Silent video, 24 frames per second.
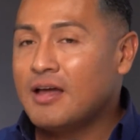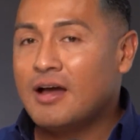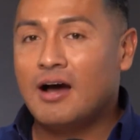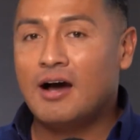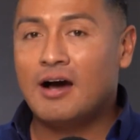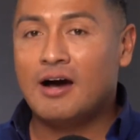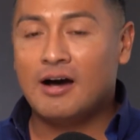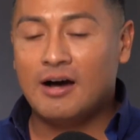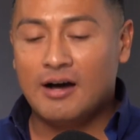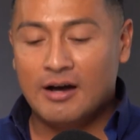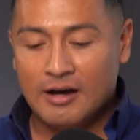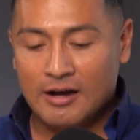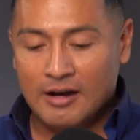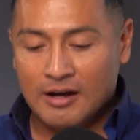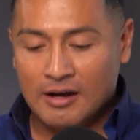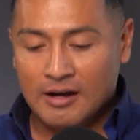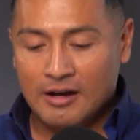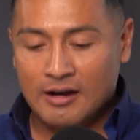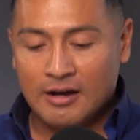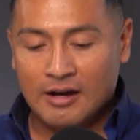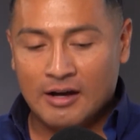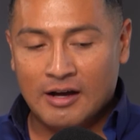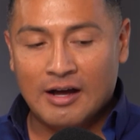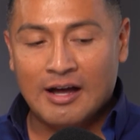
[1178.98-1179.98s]
uh, uh,
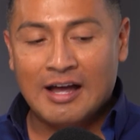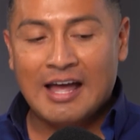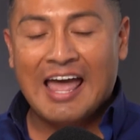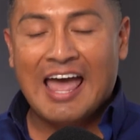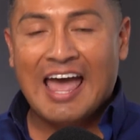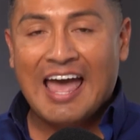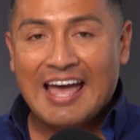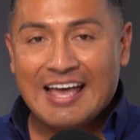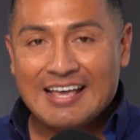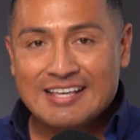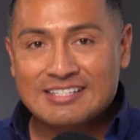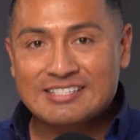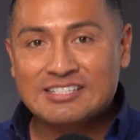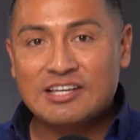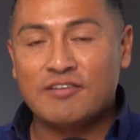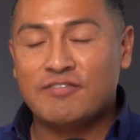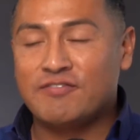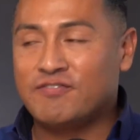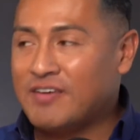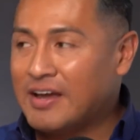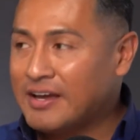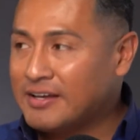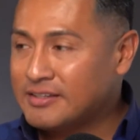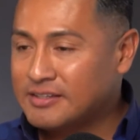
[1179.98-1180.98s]
uh, as
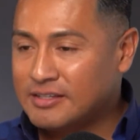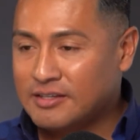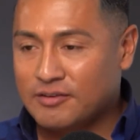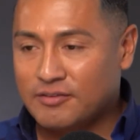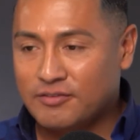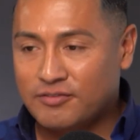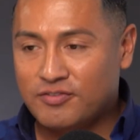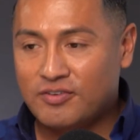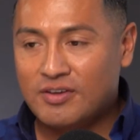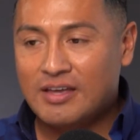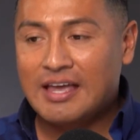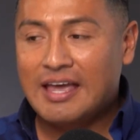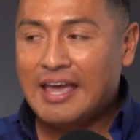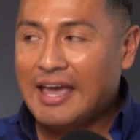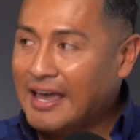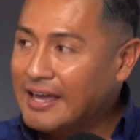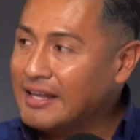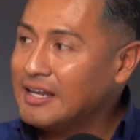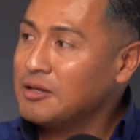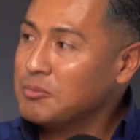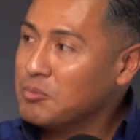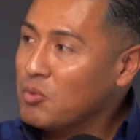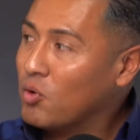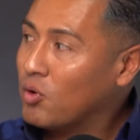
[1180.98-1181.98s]
effective
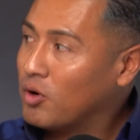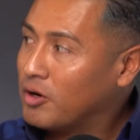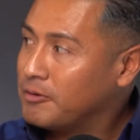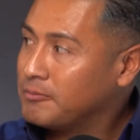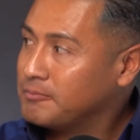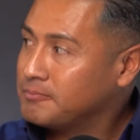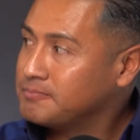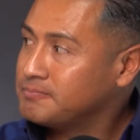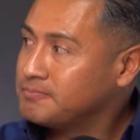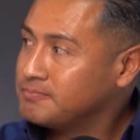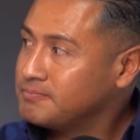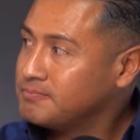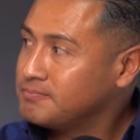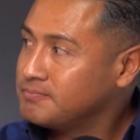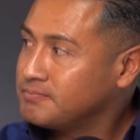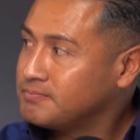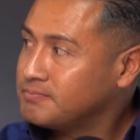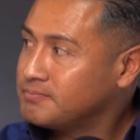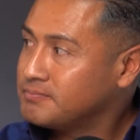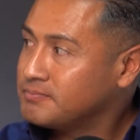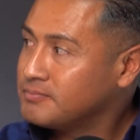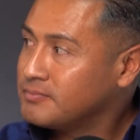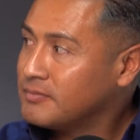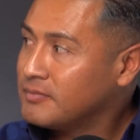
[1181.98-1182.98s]
anymore.
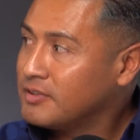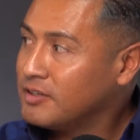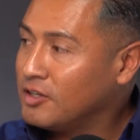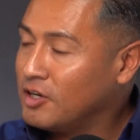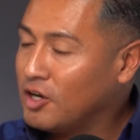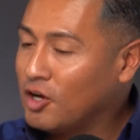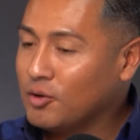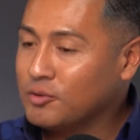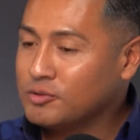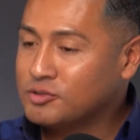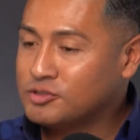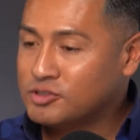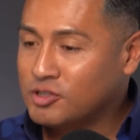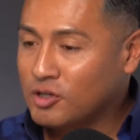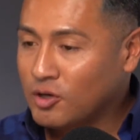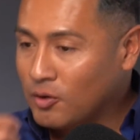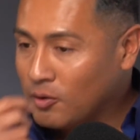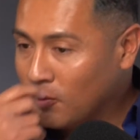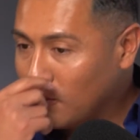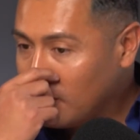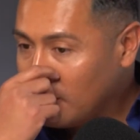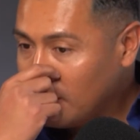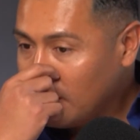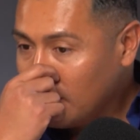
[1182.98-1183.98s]
Mm-hmm. You know,
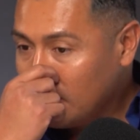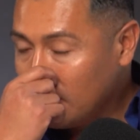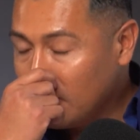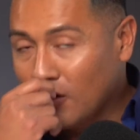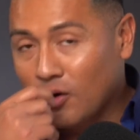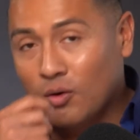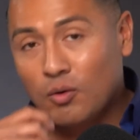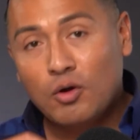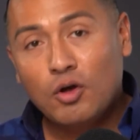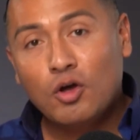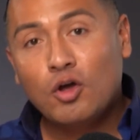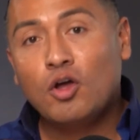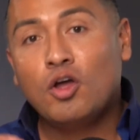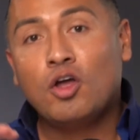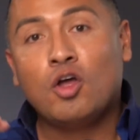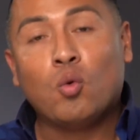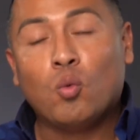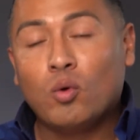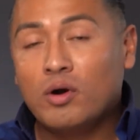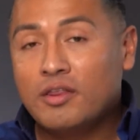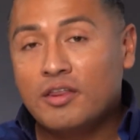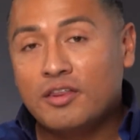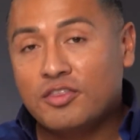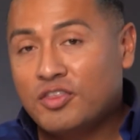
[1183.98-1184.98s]
so you know
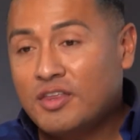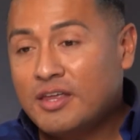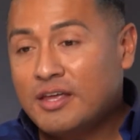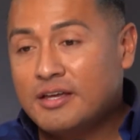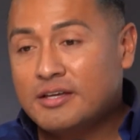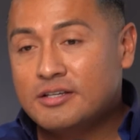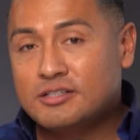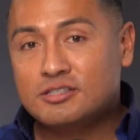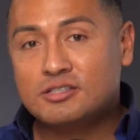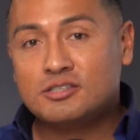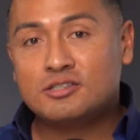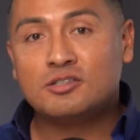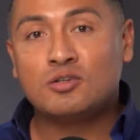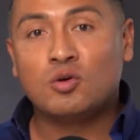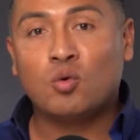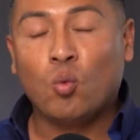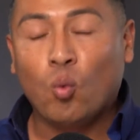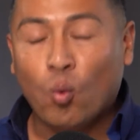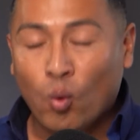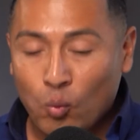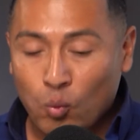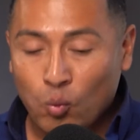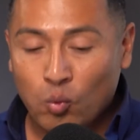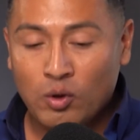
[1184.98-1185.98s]
one of the things
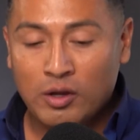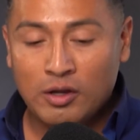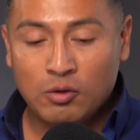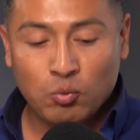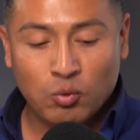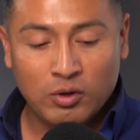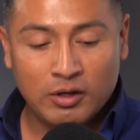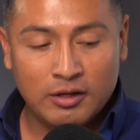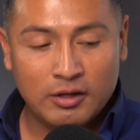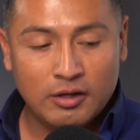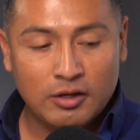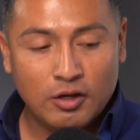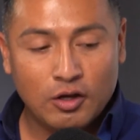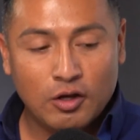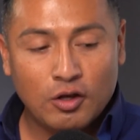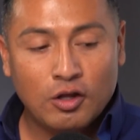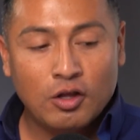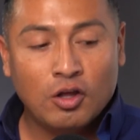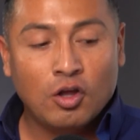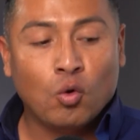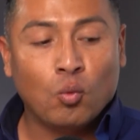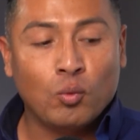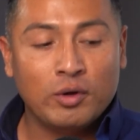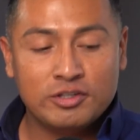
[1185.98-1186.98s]
we we
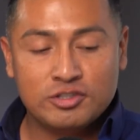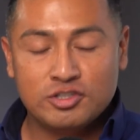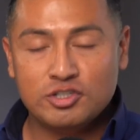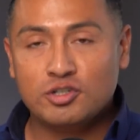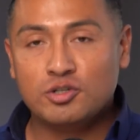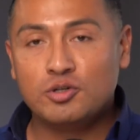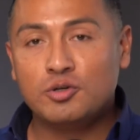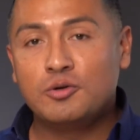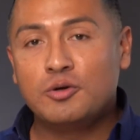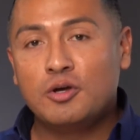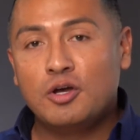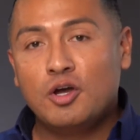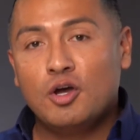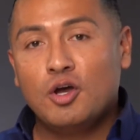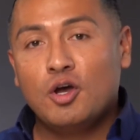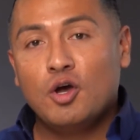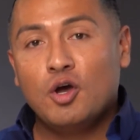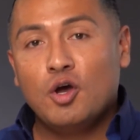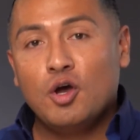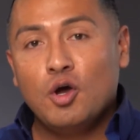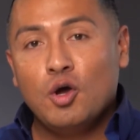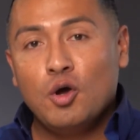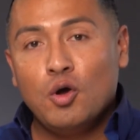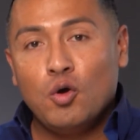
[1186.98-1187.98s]
we do
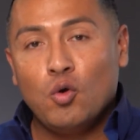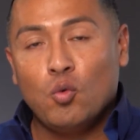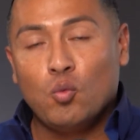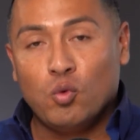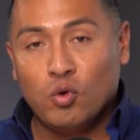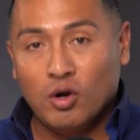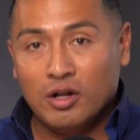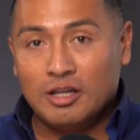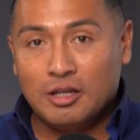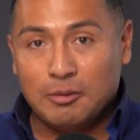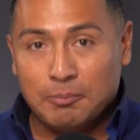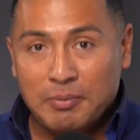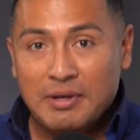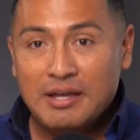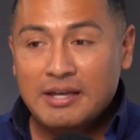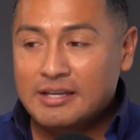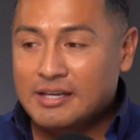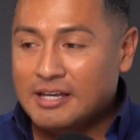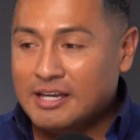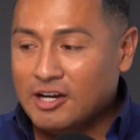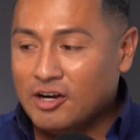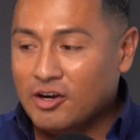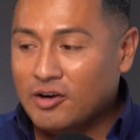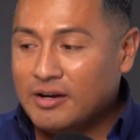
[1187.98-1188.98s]
really big
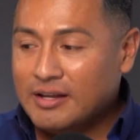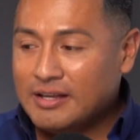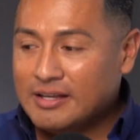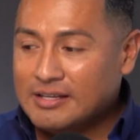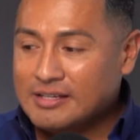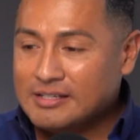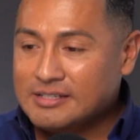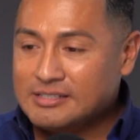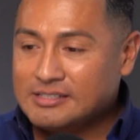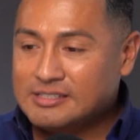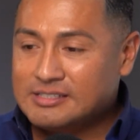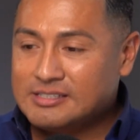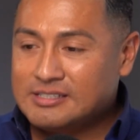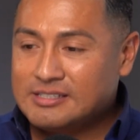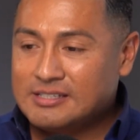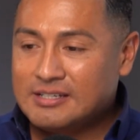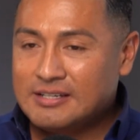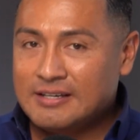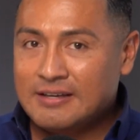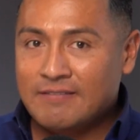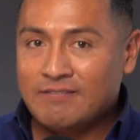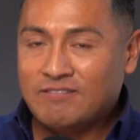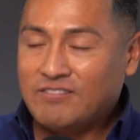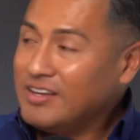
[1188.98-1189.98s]
here is
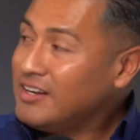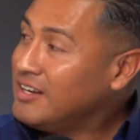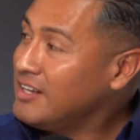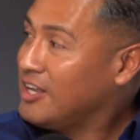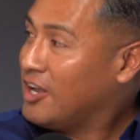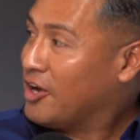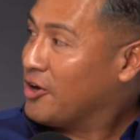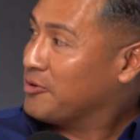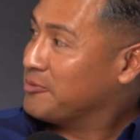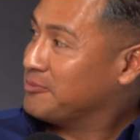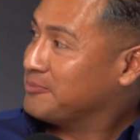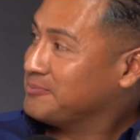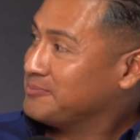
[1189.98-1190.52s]
video